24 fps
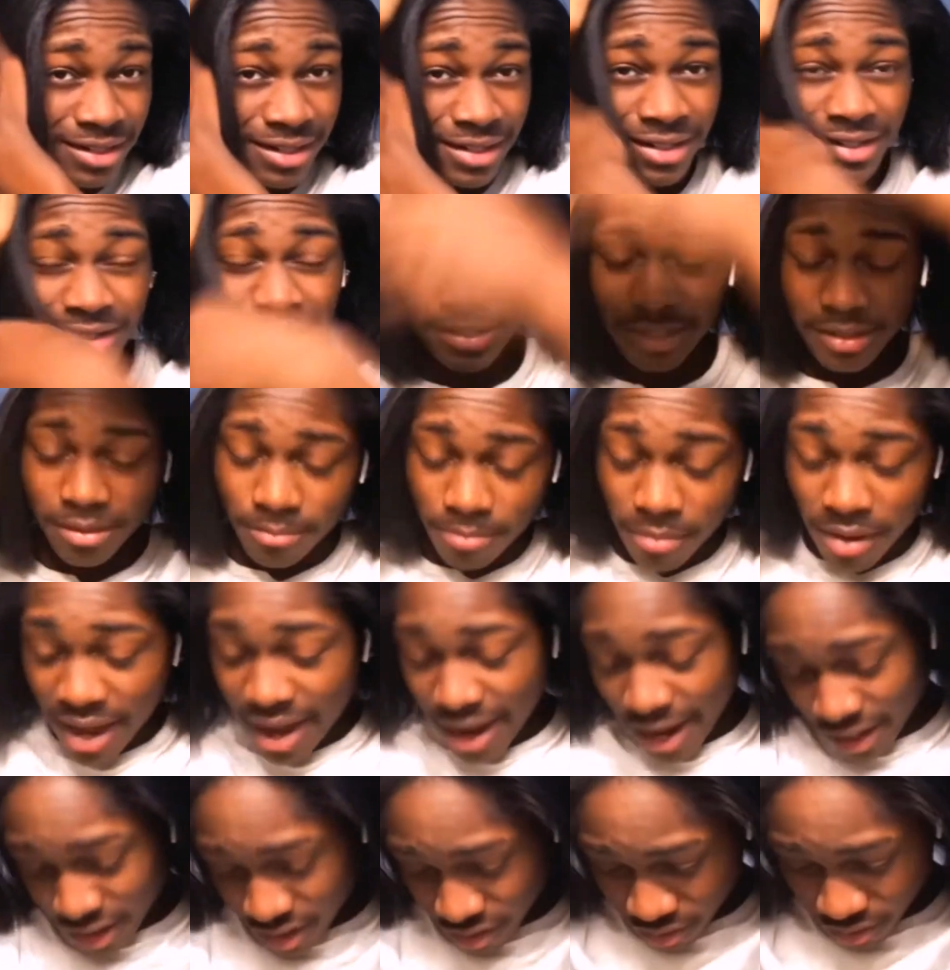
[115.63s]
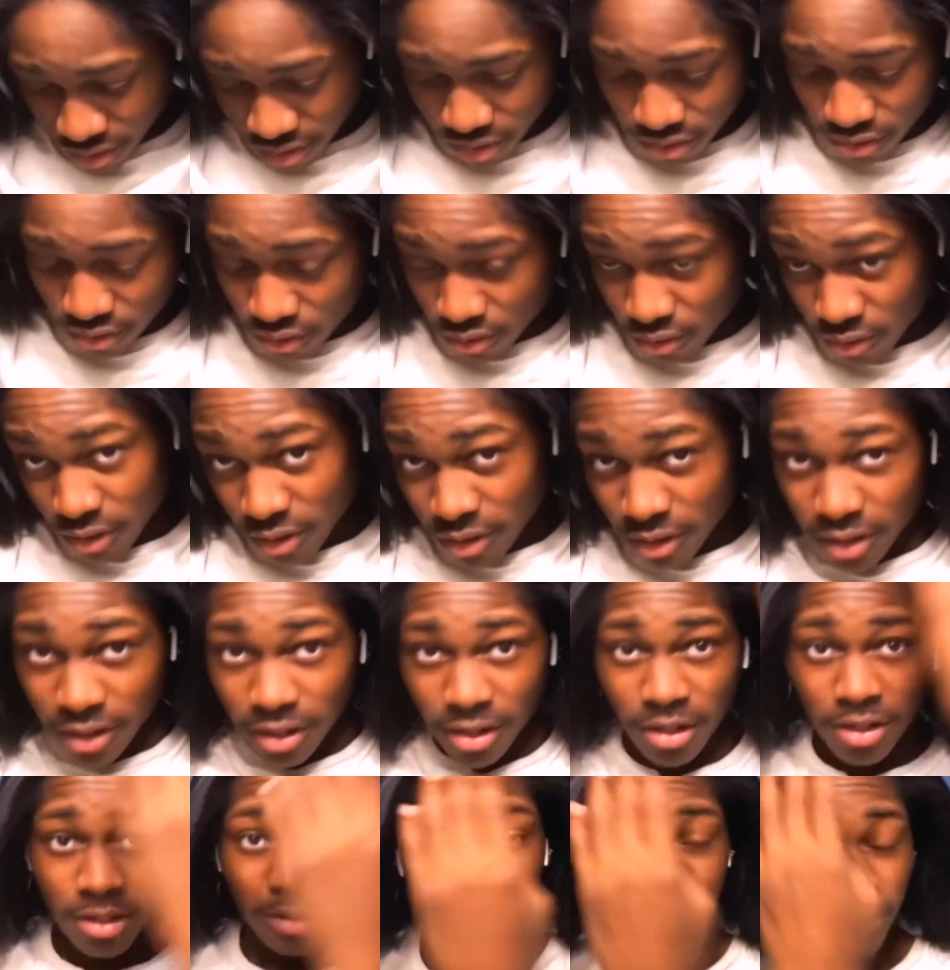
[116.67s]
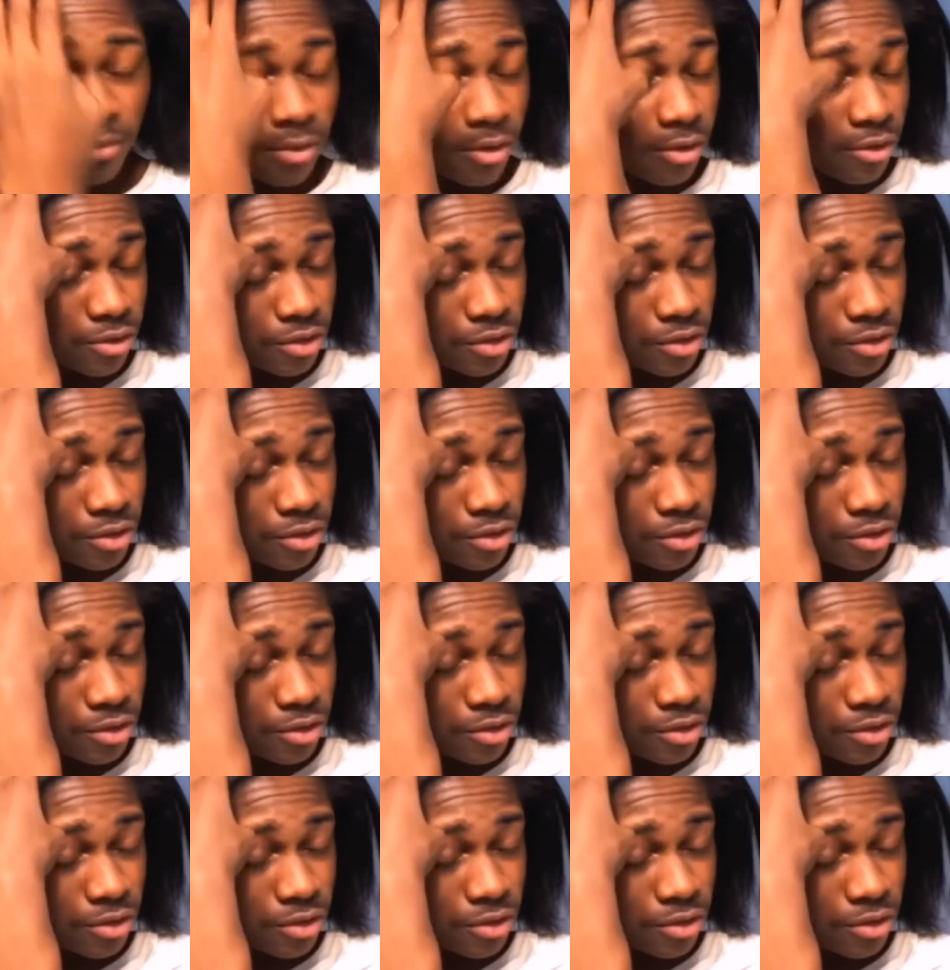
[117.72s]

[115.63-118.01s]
Back, you can do most.